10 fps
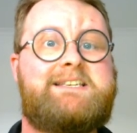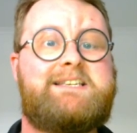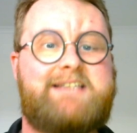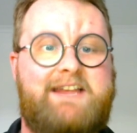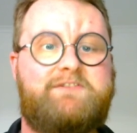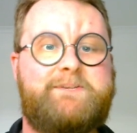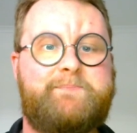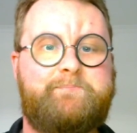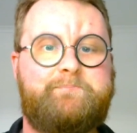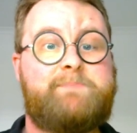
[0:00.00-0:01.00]
saved.
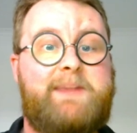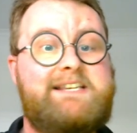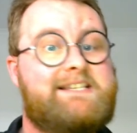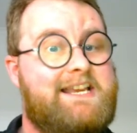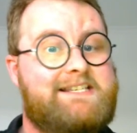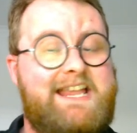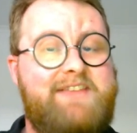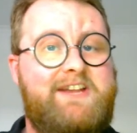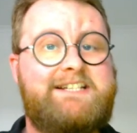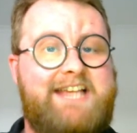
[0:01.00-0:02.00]
Space
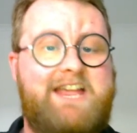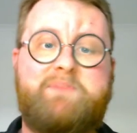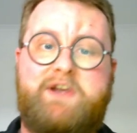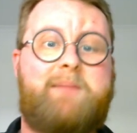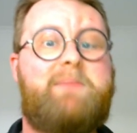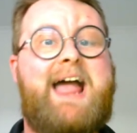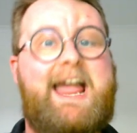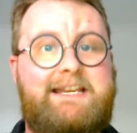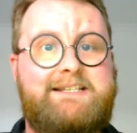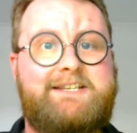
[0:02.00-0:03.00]
saving tip number
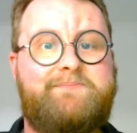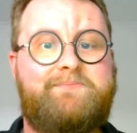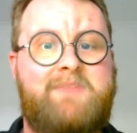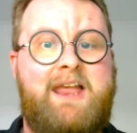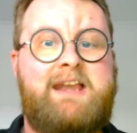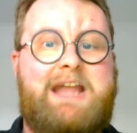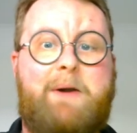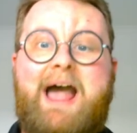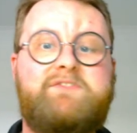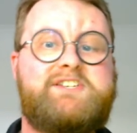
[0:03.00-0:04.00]
8.
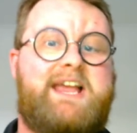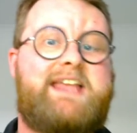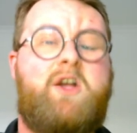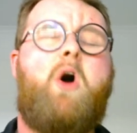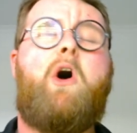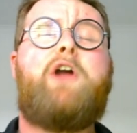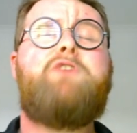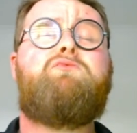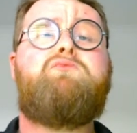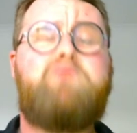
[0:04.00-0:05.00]
Now, I have to say, I
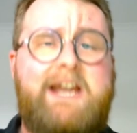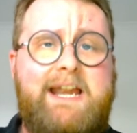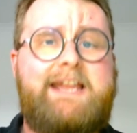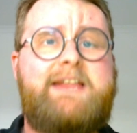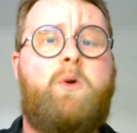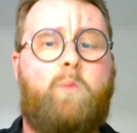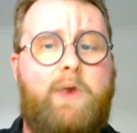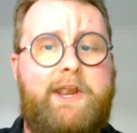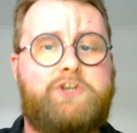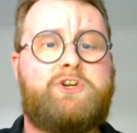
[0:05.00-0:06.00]
really
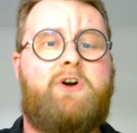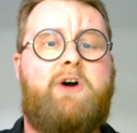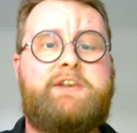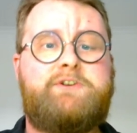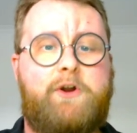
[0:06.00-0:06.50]
wish I had known